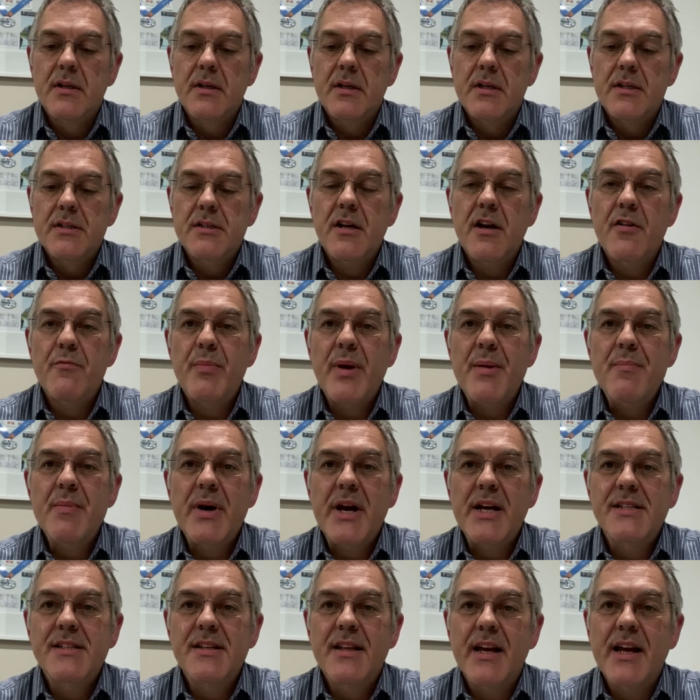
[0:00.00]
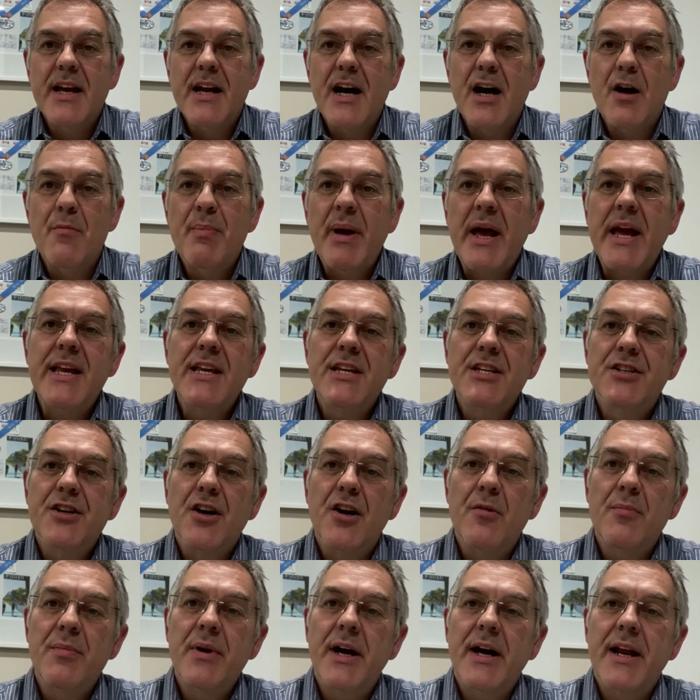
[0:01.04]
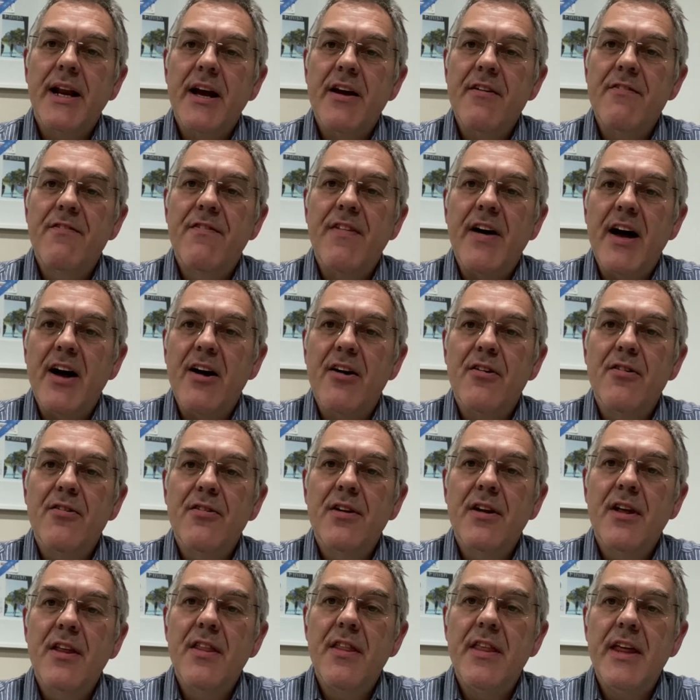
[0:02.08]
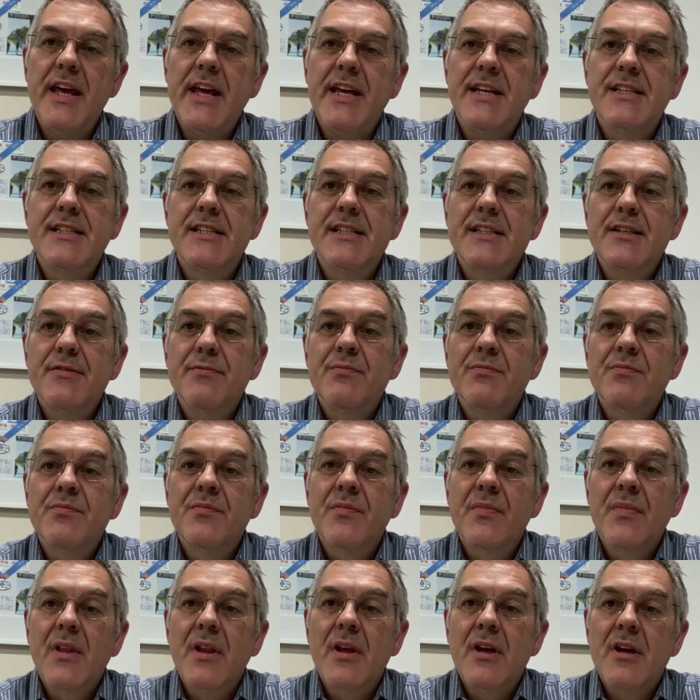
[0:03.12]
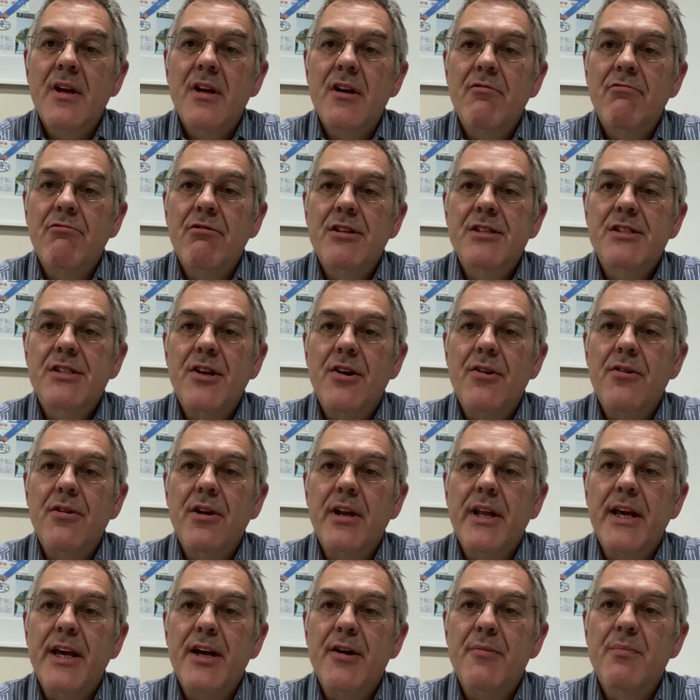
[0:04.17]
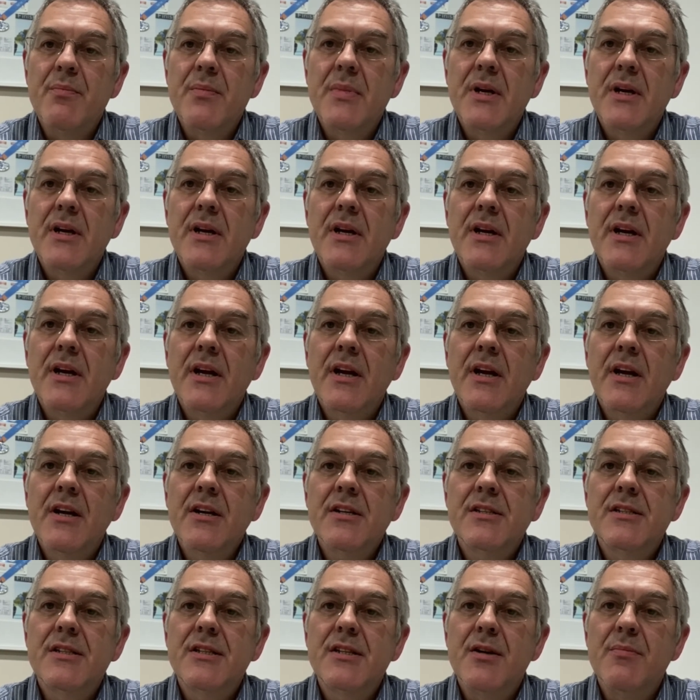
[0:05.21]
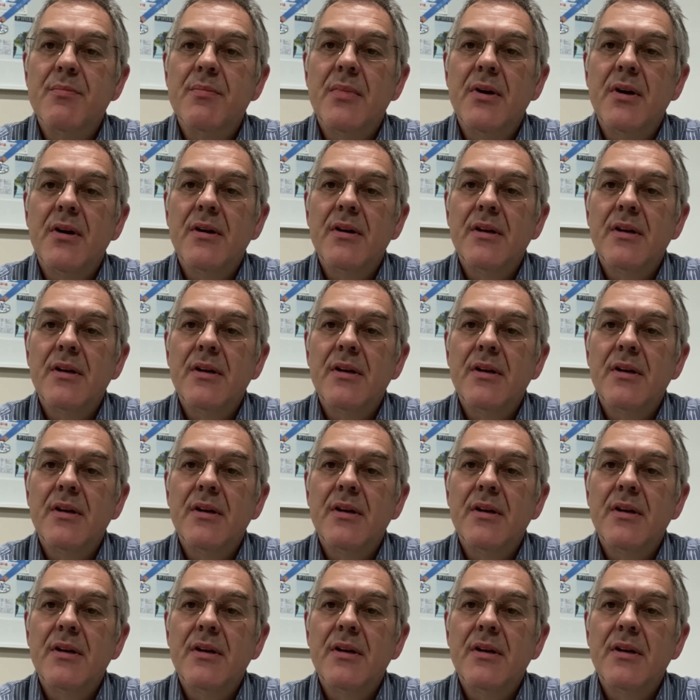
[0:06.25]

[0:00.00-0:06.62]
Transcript: So I've been back to the car paint shop and I've found this Rust-Oleum Custom